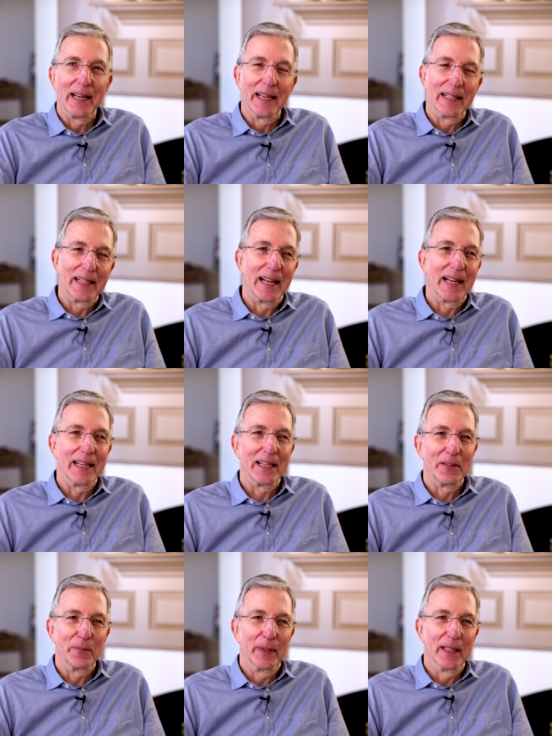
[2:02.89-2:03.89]
and I
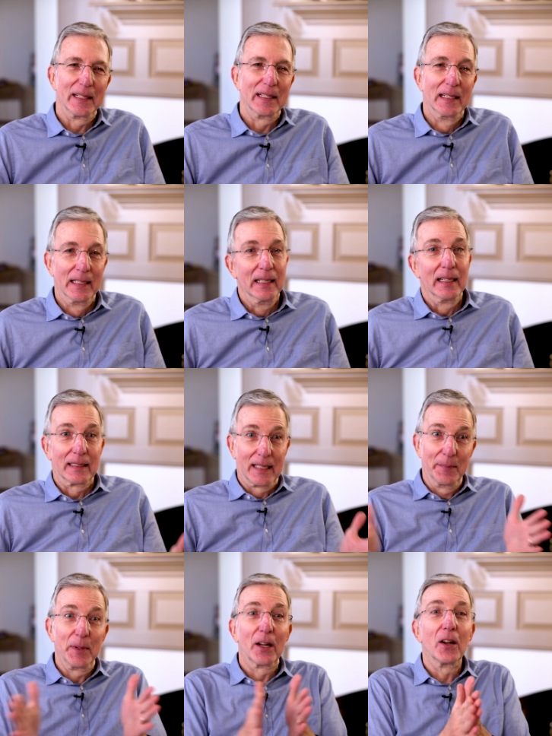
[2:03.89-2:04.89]
have been
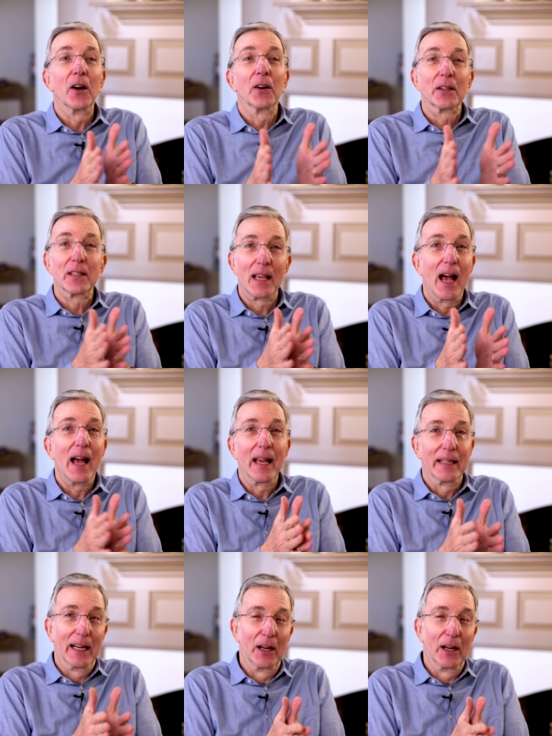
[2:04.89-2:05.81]
coming alongside,